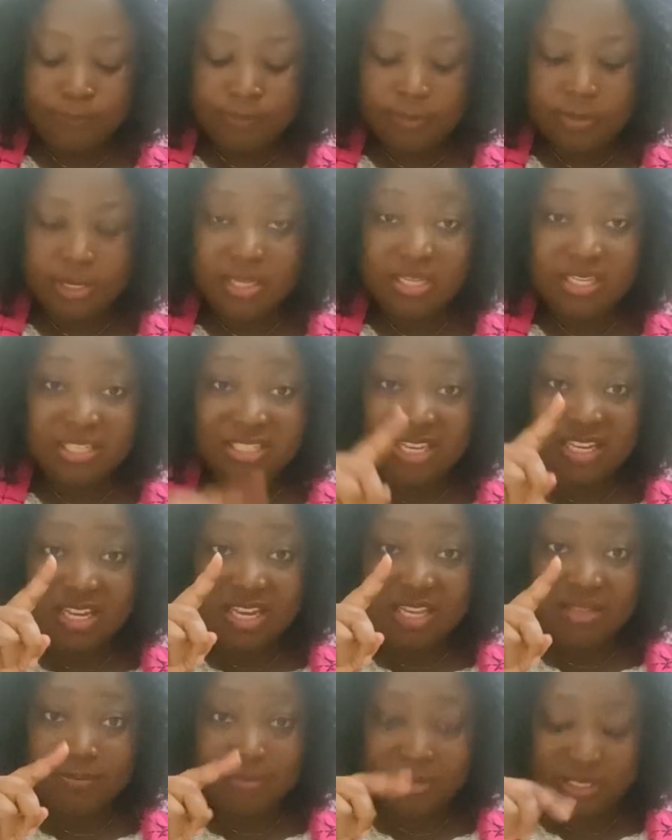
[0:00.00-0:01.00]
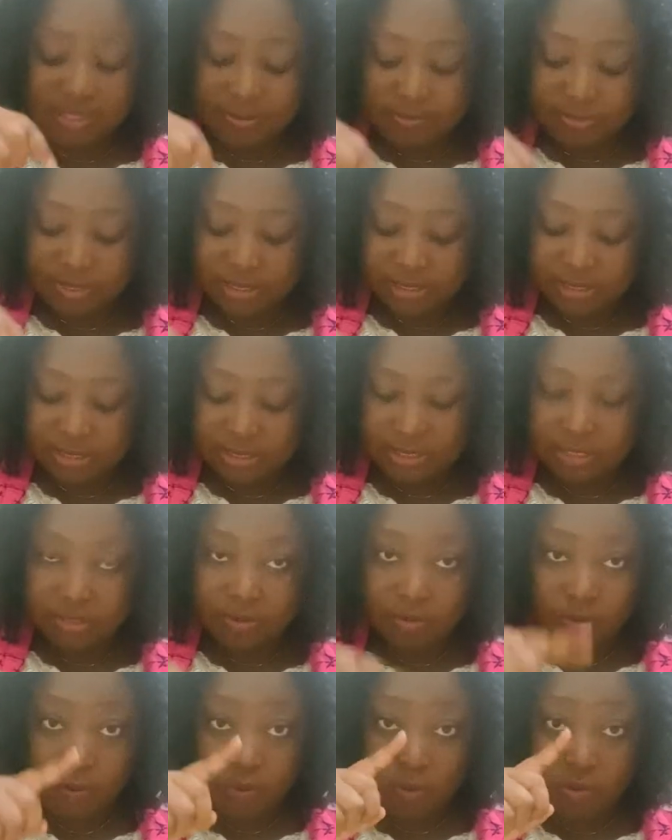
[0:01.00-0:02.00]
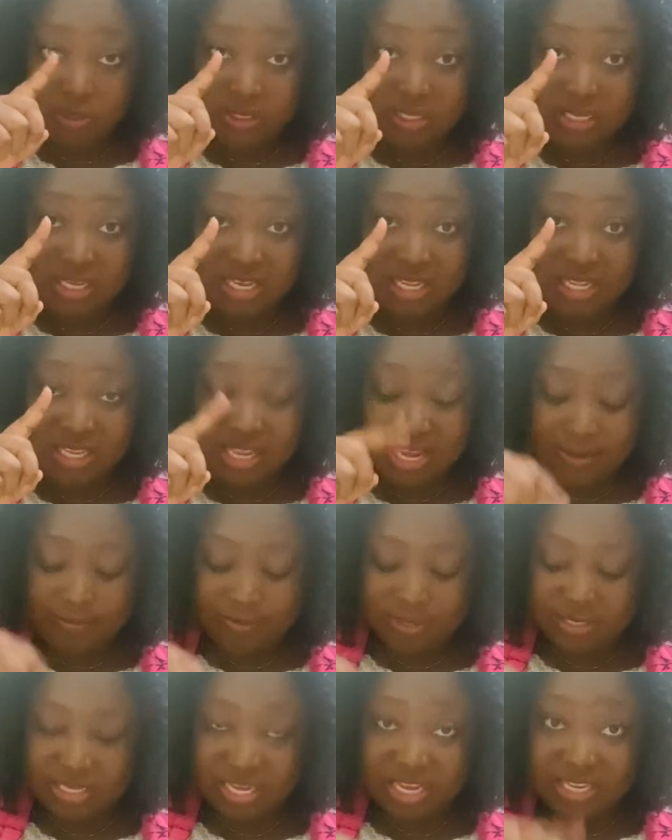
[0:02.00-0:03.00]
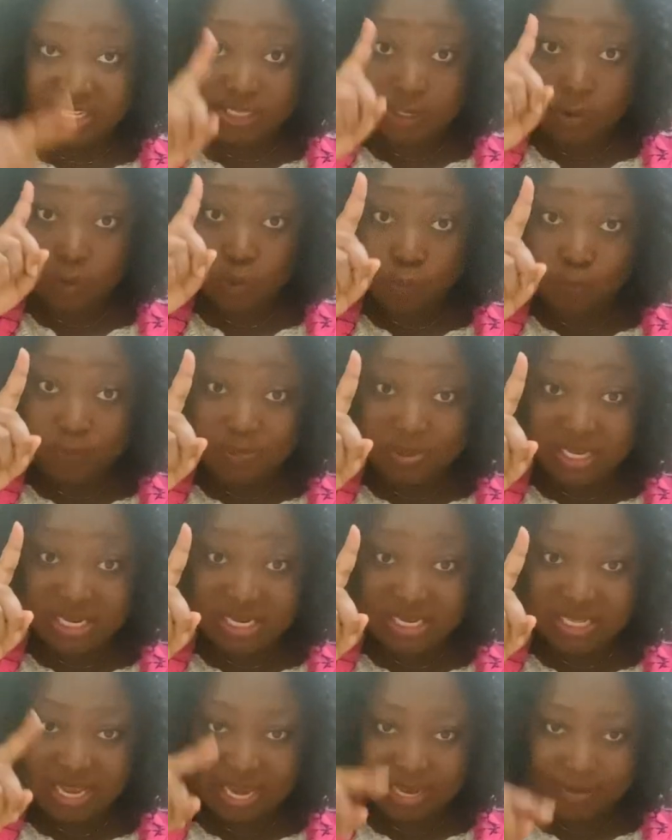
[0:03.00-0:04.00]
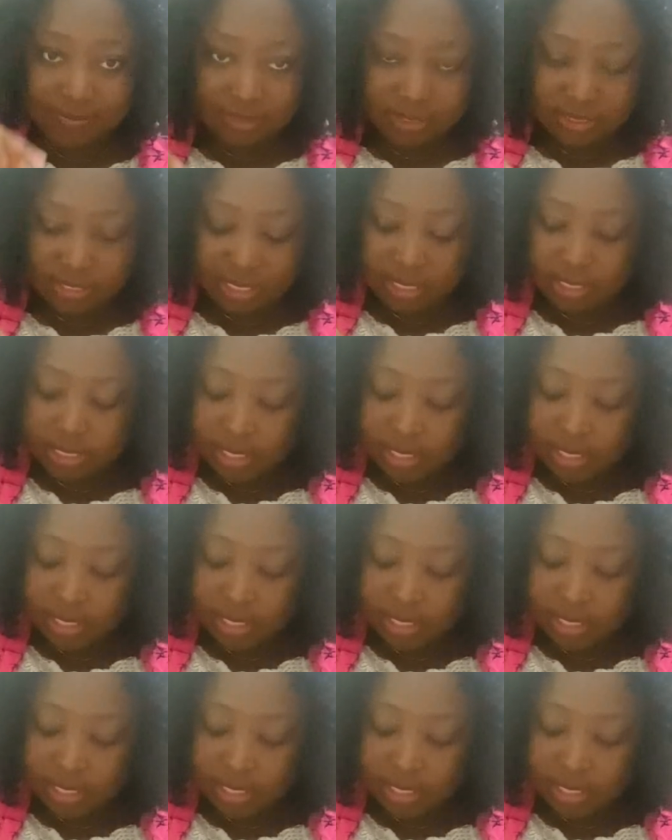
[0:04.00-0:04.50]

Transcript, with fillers: Now the second measurement or second diameter is the oblique diameter.